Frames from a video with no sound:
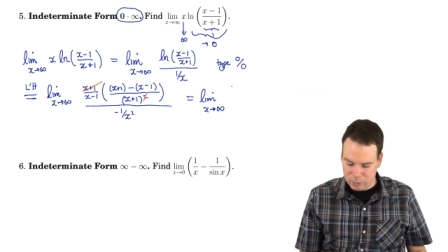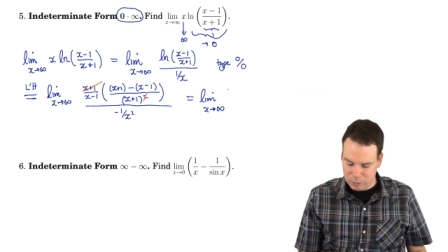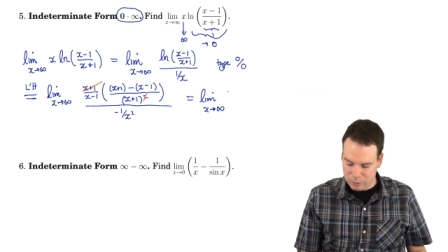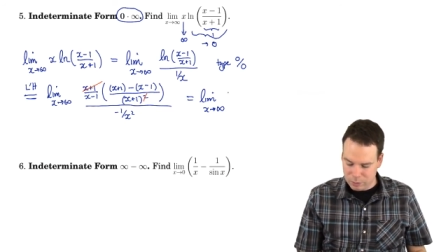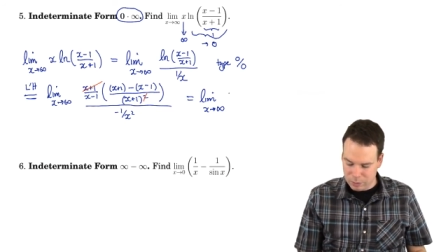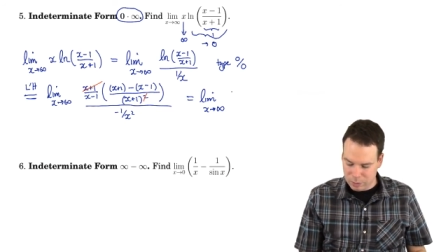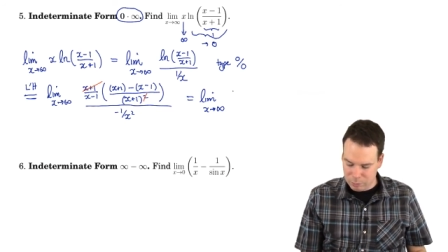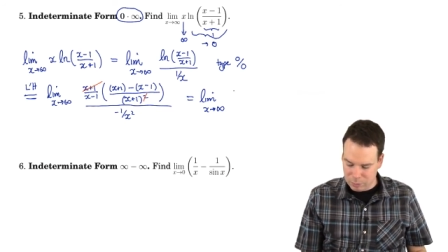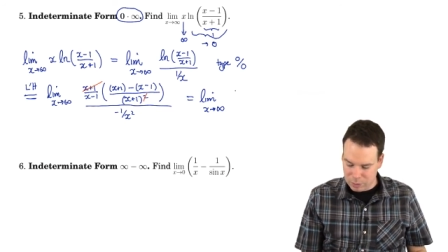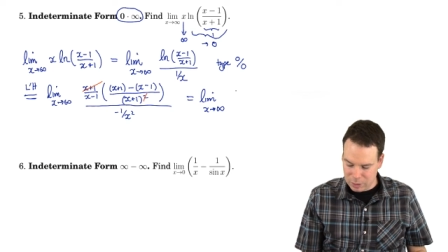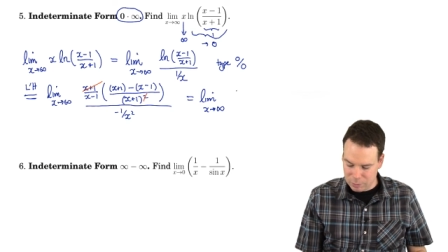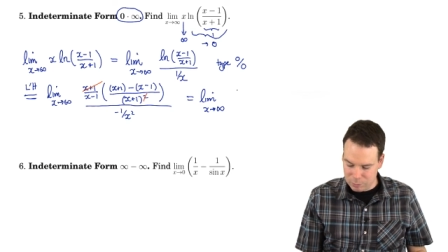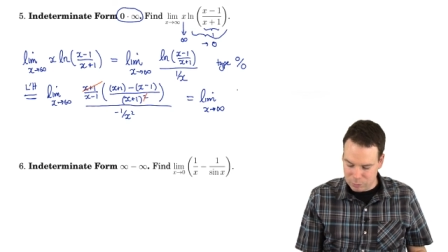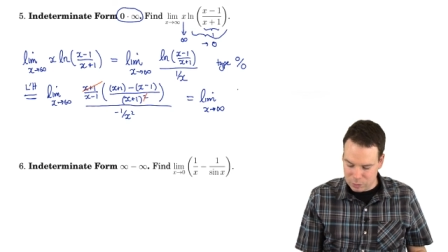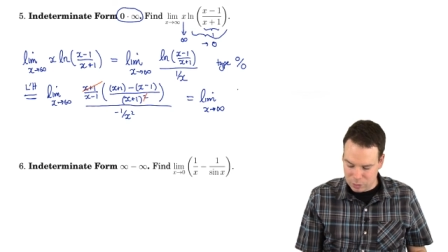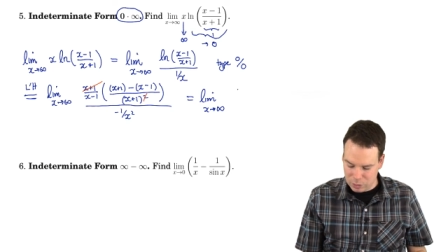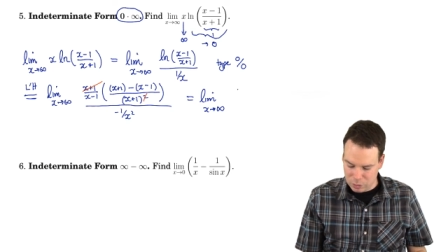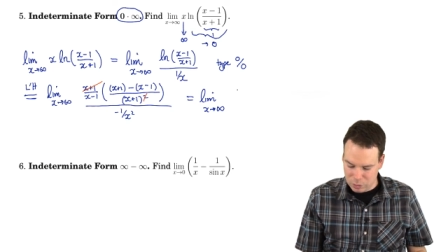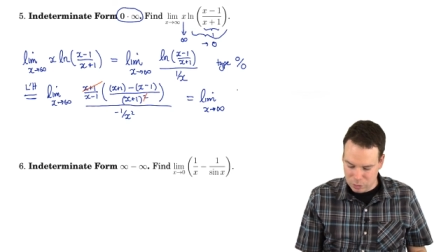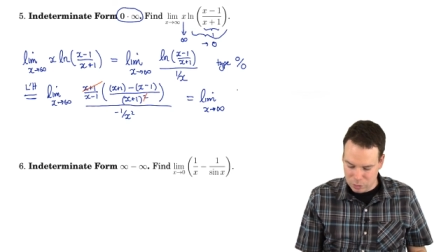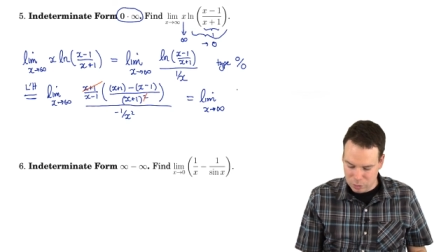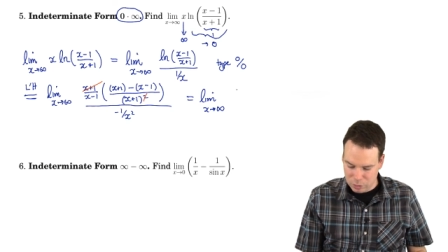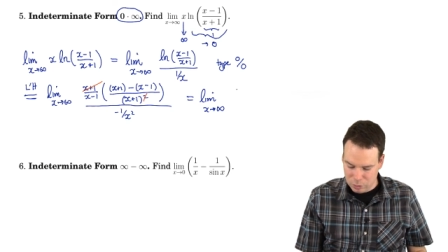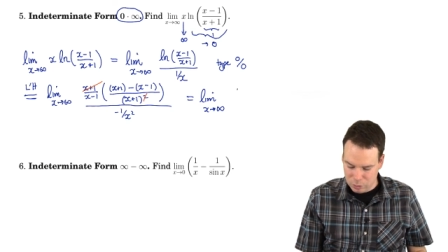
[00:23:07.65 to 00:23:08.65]
so that becomes a
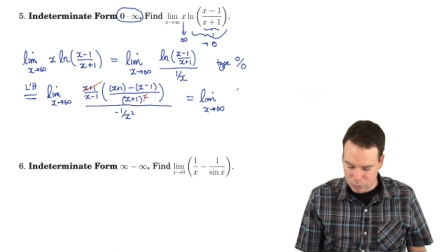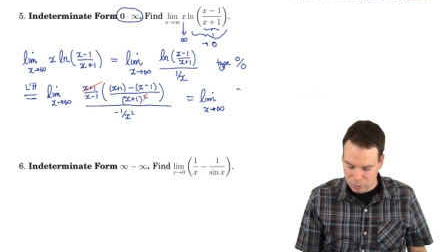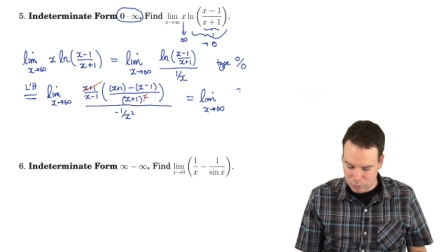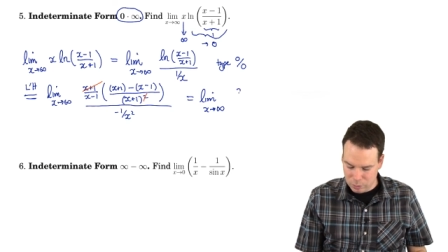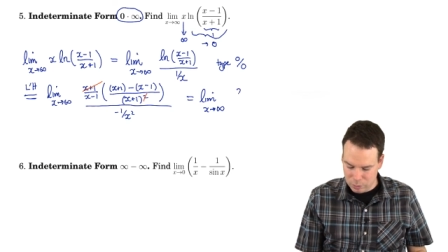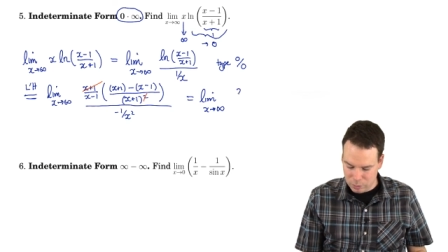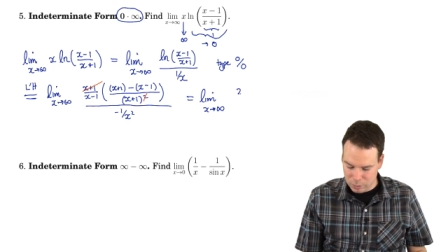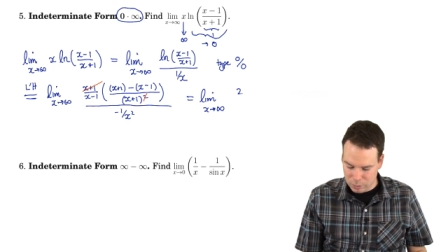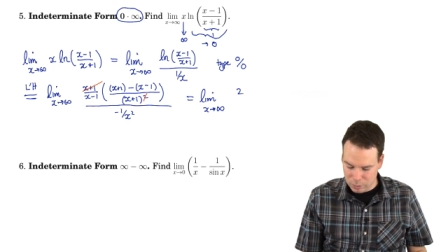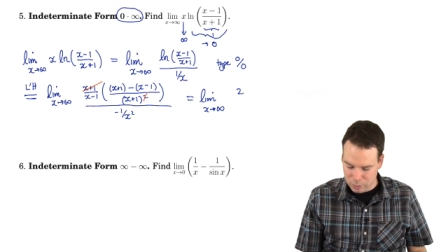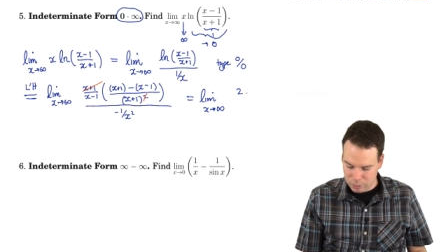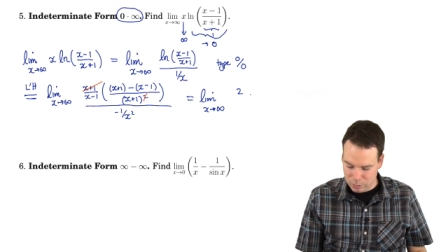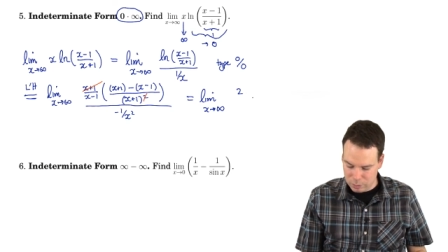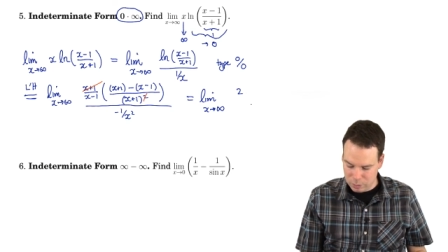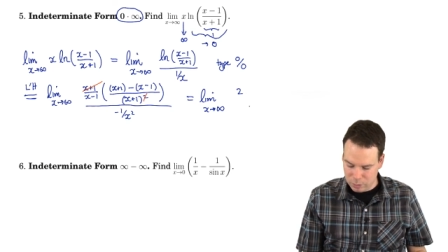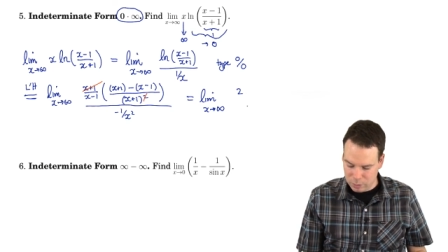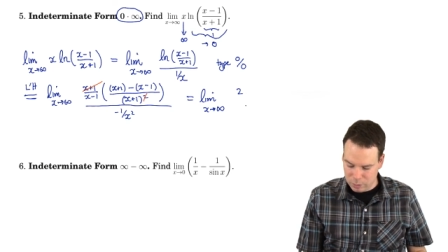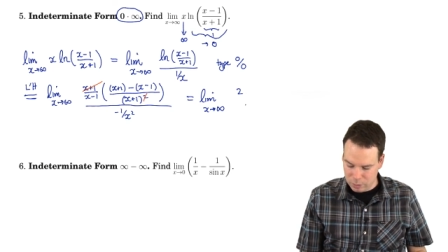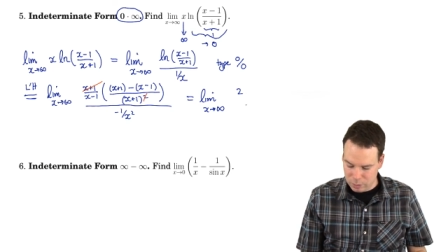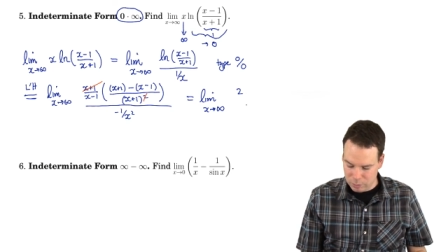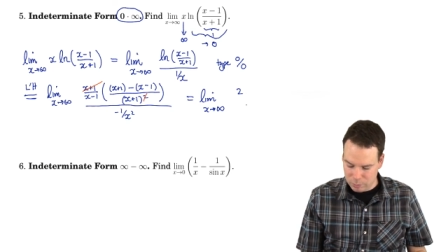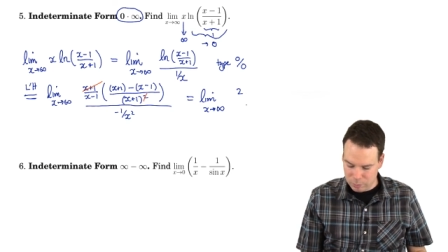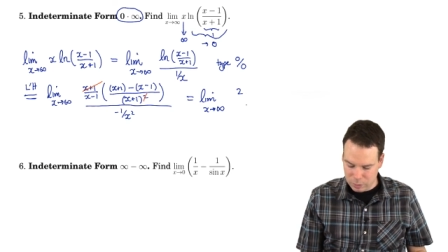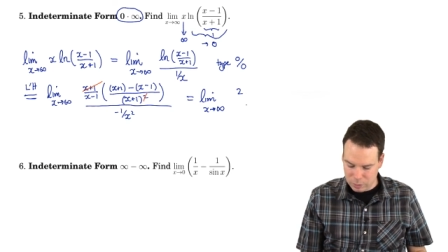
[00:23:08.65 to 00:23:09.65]
2 on the
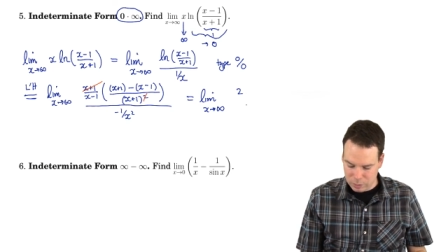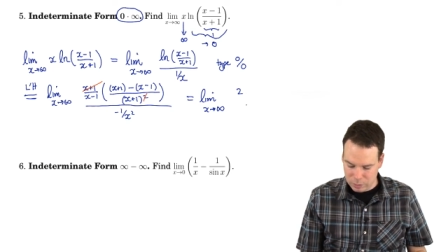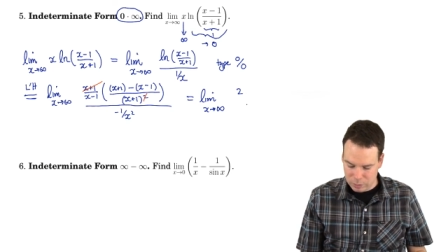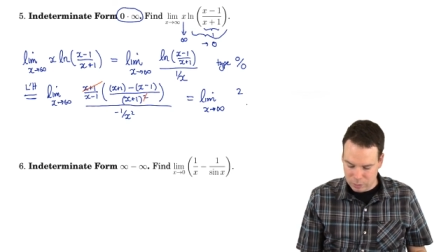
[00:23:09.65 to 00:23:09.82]
top.